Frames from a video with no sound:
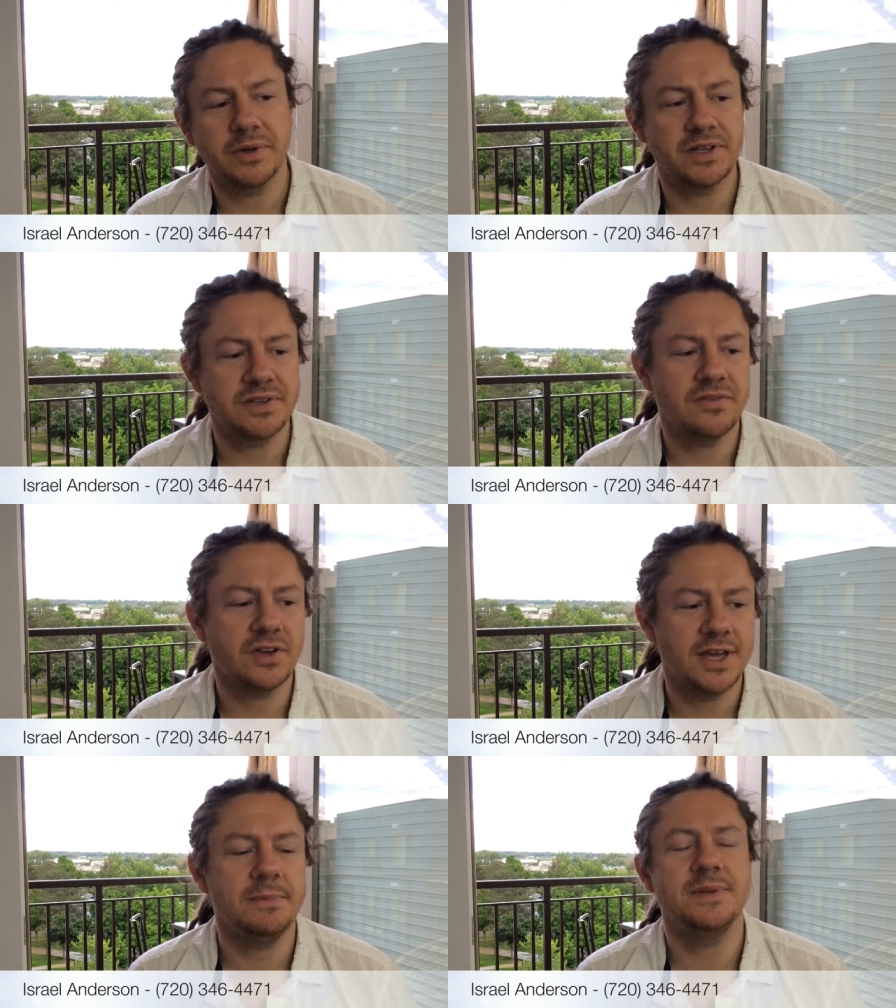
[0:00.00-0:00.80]
Because if you
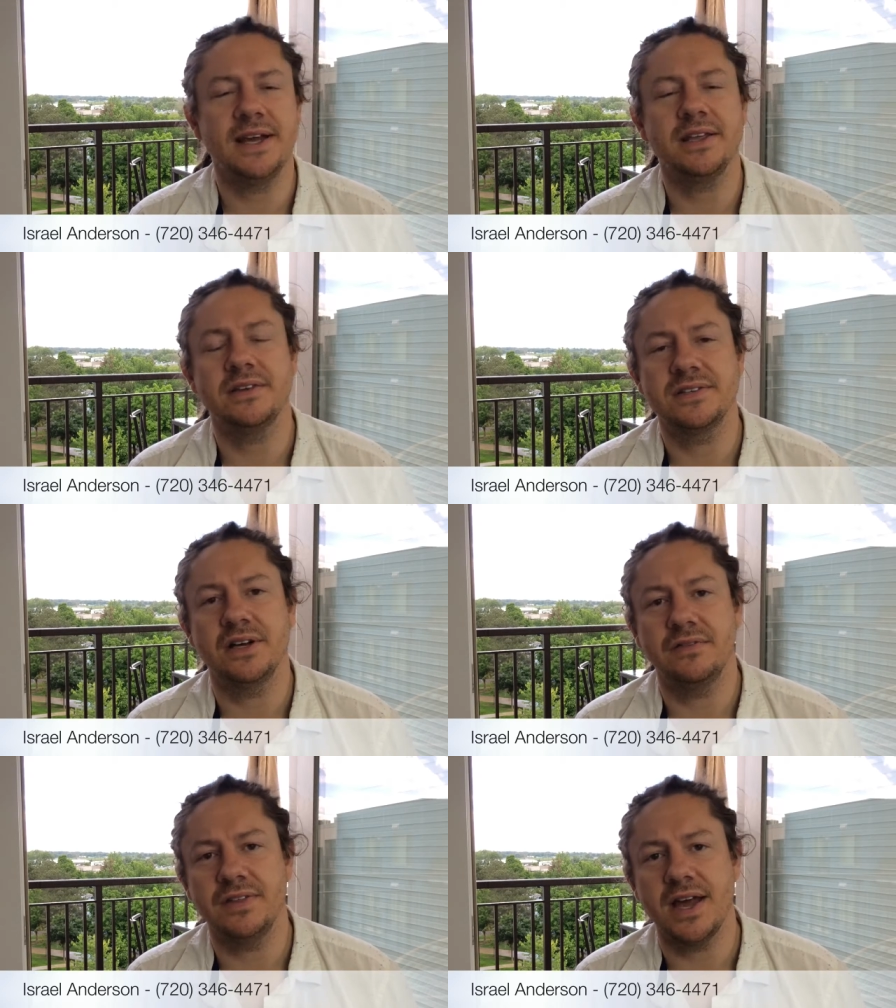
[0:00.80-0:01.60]
keep telling
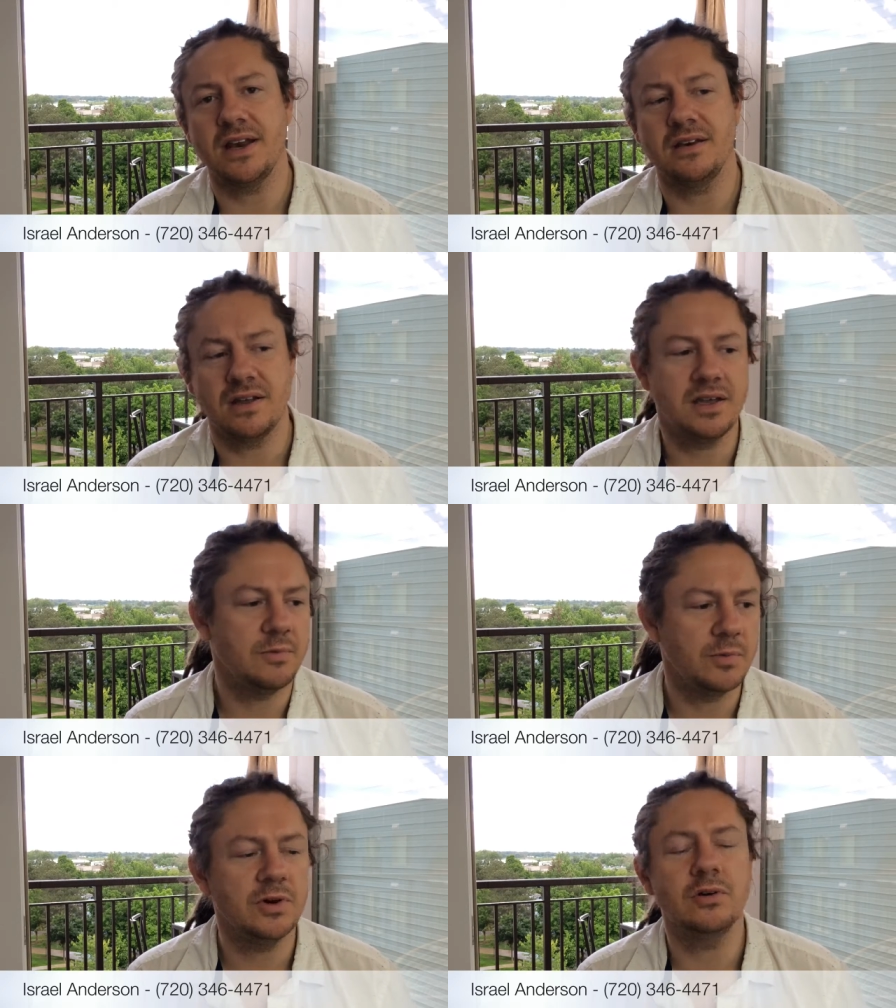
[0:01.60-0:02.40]
yourself that,
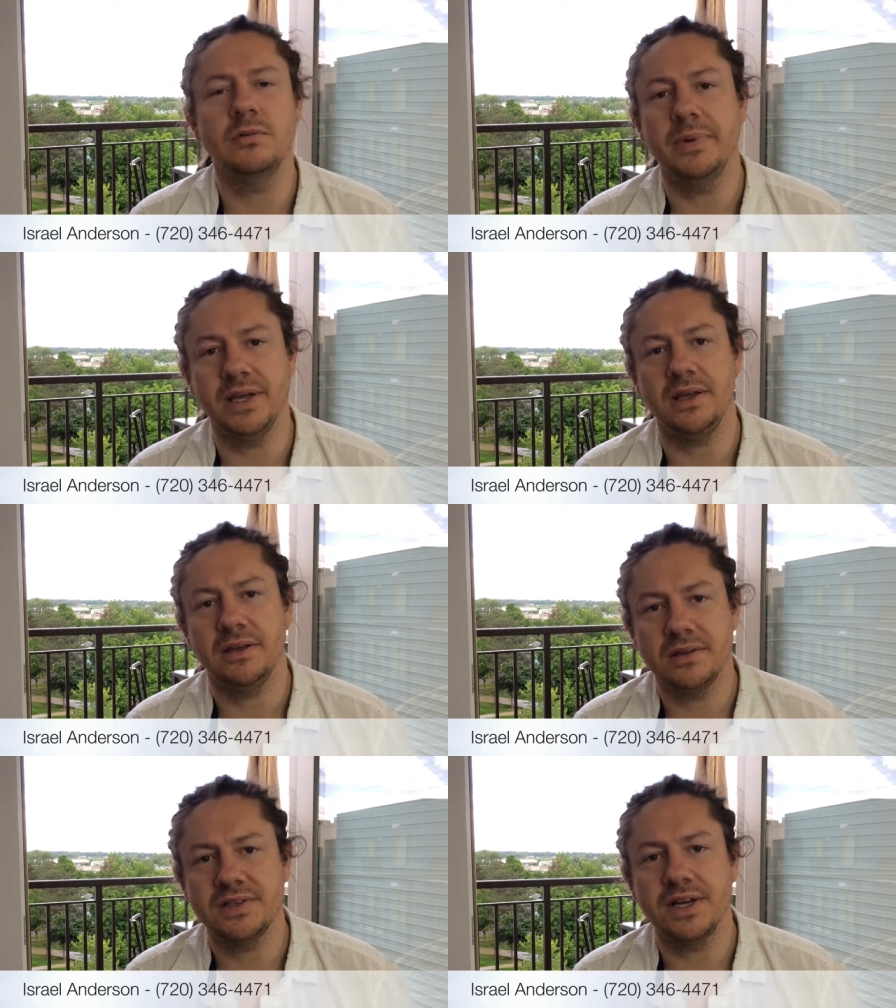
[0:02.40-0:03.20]
it will be
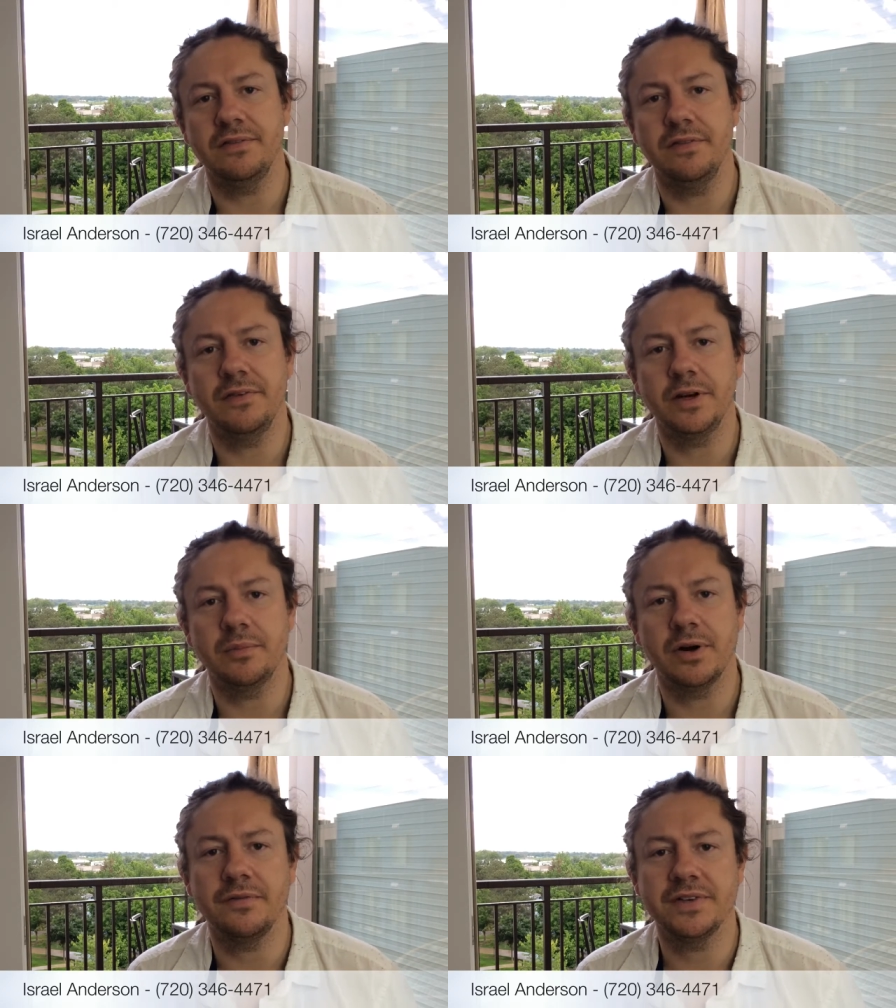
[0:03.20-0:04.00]
the self fulfilling
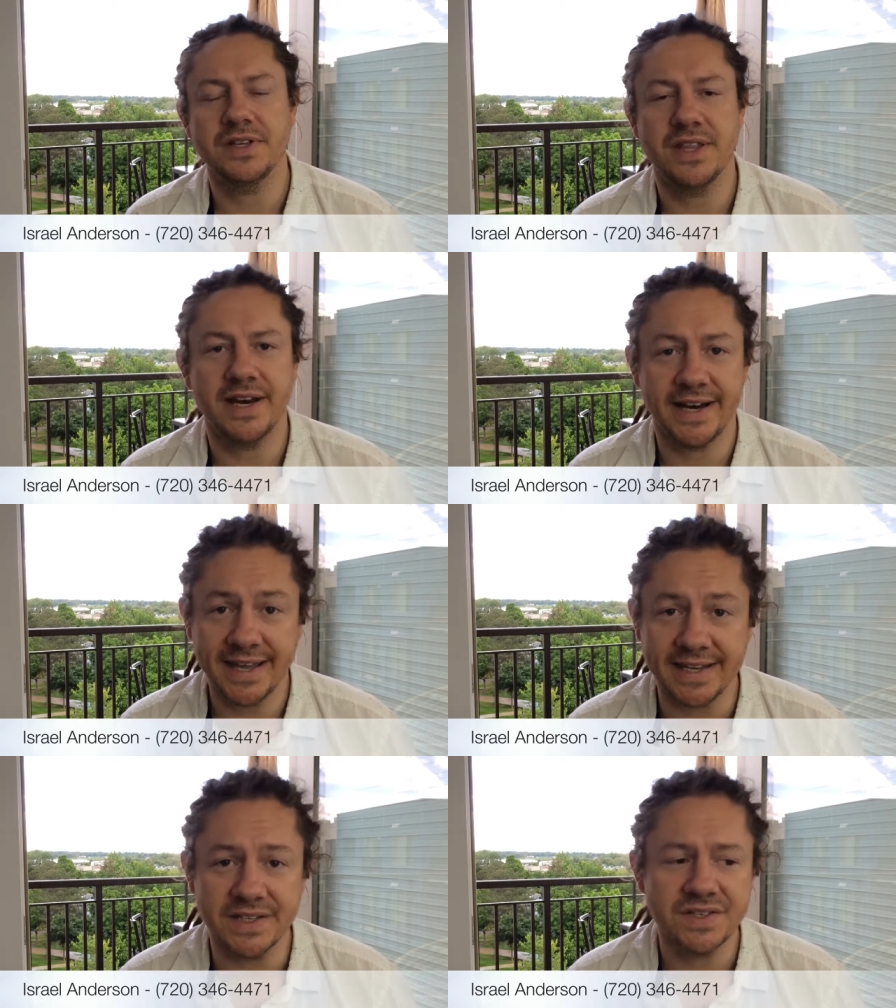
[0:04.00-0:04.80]
prophecy that it
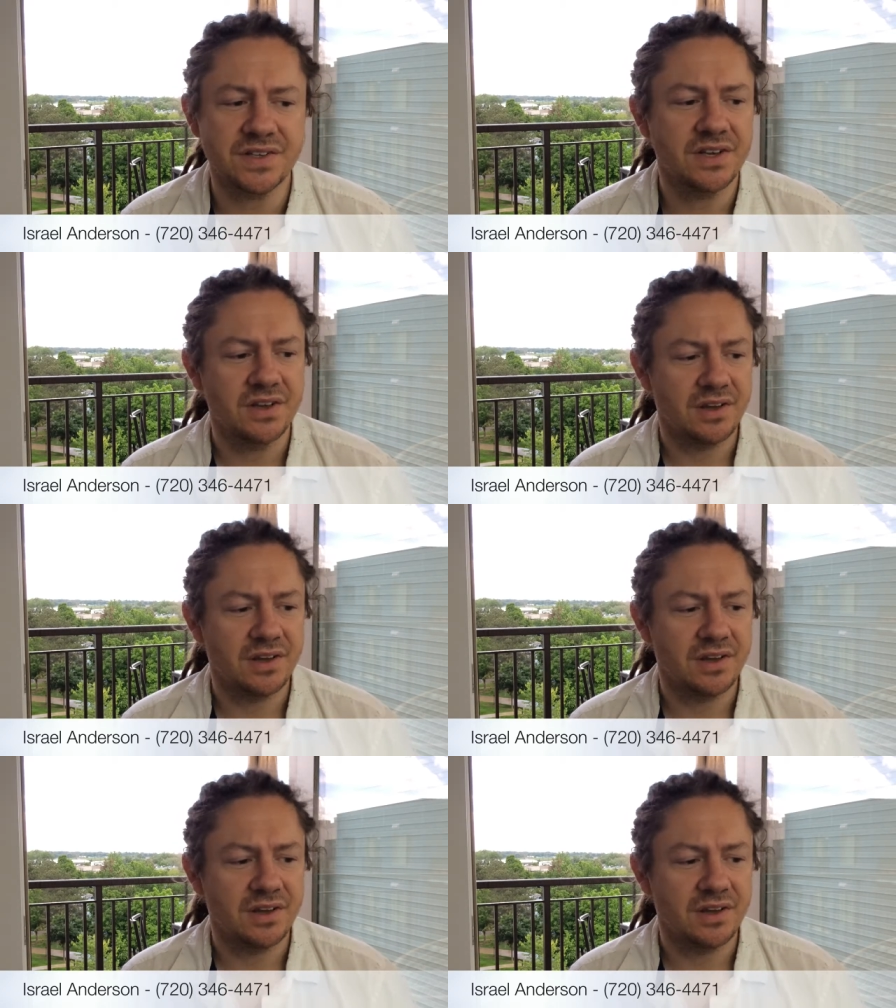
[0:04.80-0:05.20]
is,